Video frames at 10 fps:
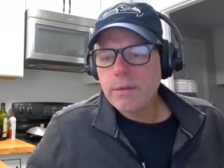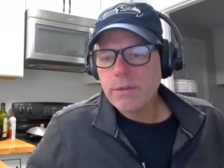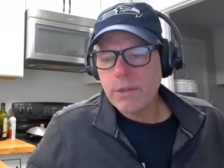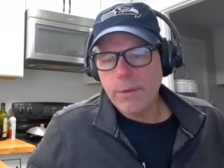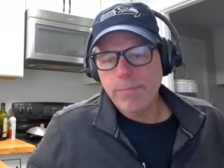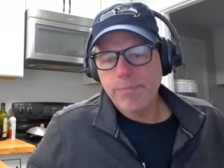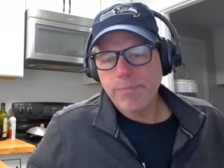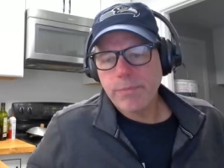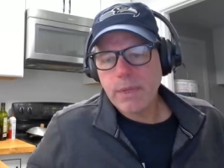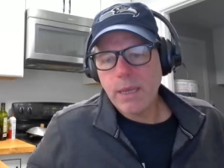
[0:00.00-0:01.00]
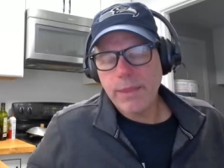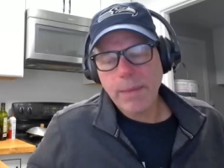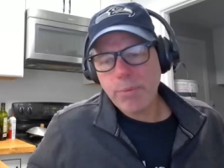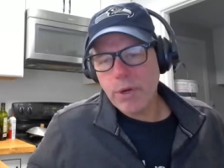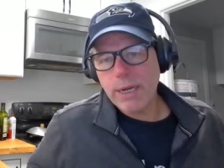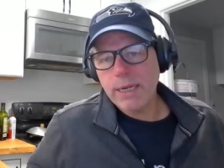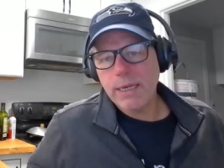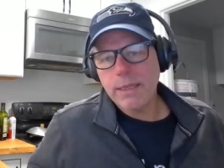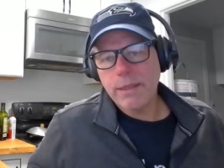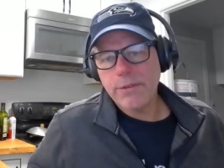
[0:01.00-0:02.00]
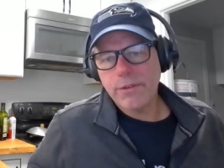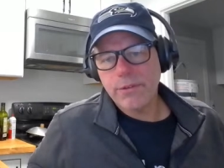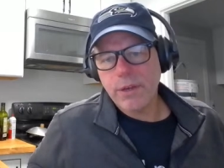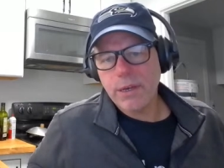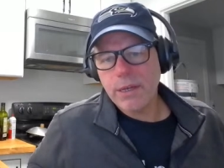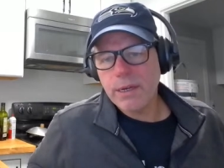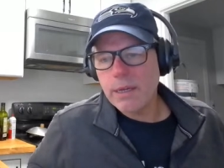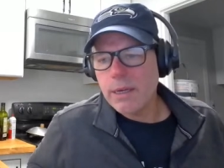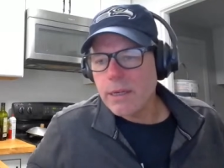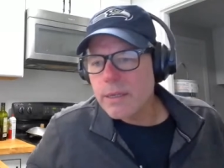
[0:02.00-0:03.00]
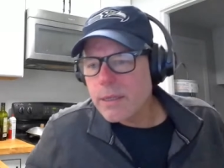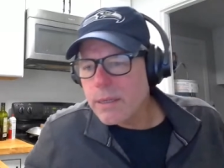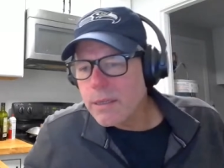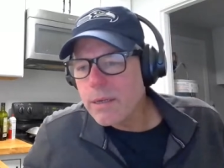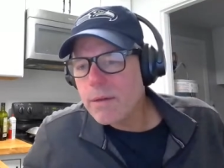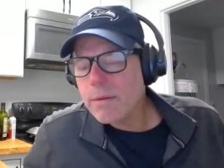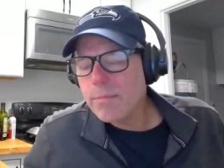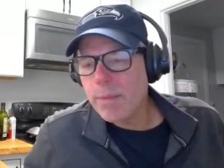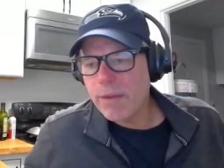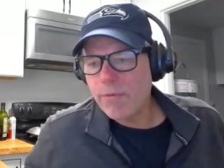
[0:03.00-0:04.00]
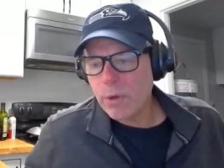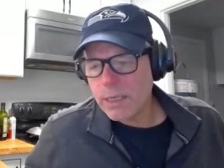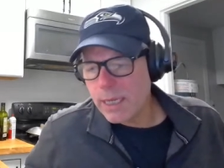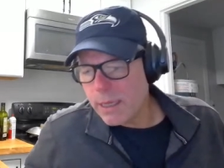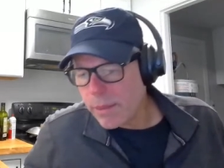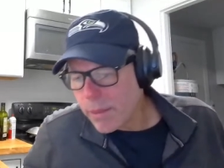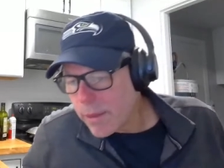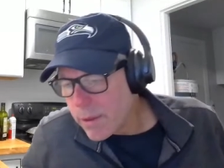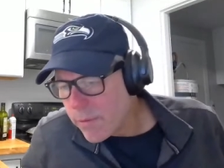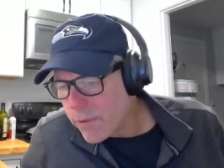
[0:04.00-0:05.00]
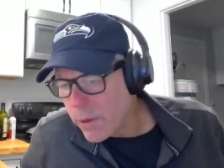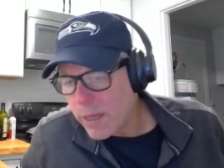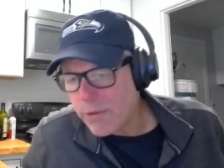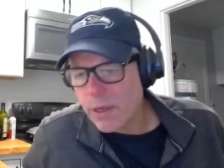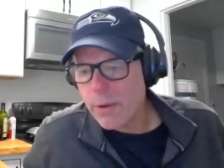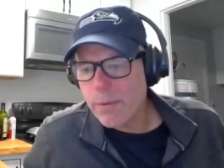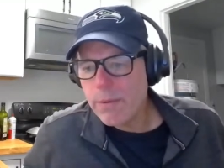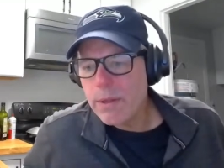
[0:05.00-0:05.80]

So at that point, this is on May 14th, a few days ago.